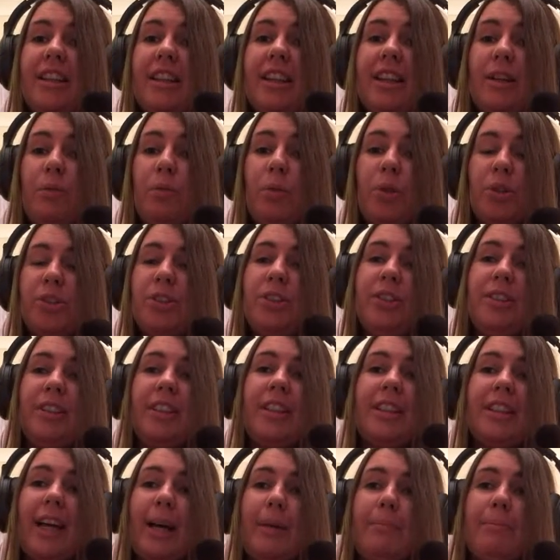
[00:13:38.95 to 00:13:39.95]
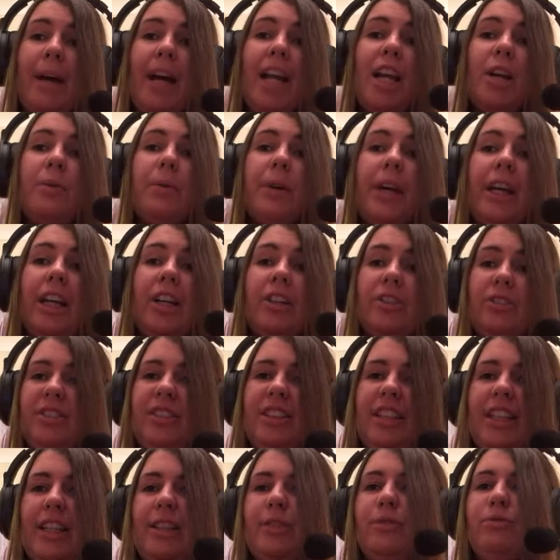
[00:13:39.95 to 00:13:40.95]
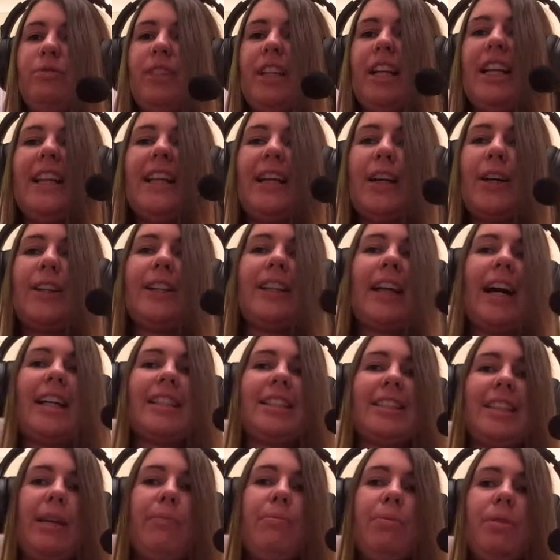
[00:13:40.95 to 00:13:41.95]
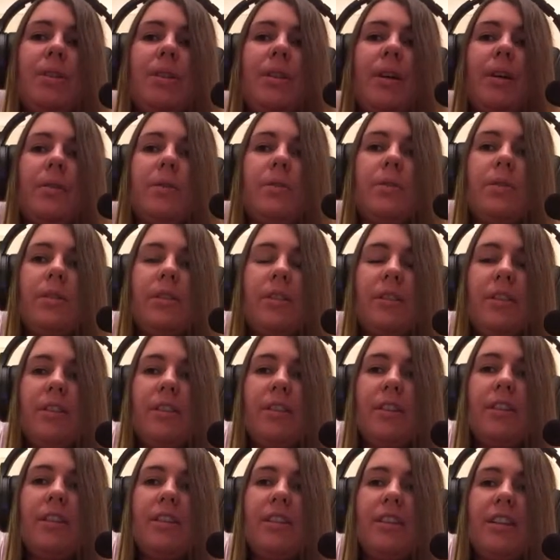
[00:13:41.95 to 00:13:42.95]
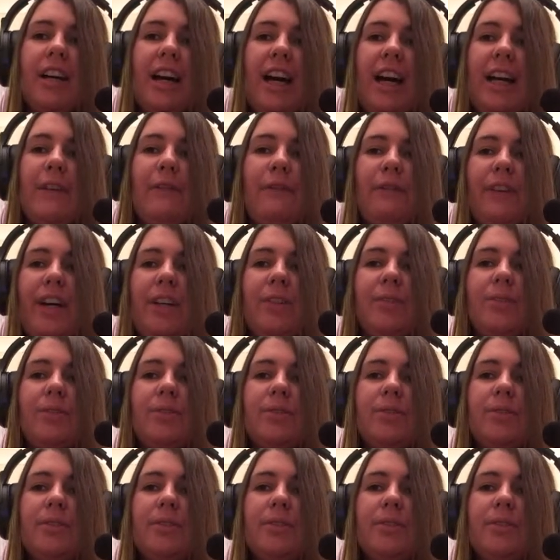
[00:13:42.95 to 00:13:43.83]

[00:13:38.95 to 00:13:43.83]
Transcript: there wasn't that mellowing until really her last episode. I felt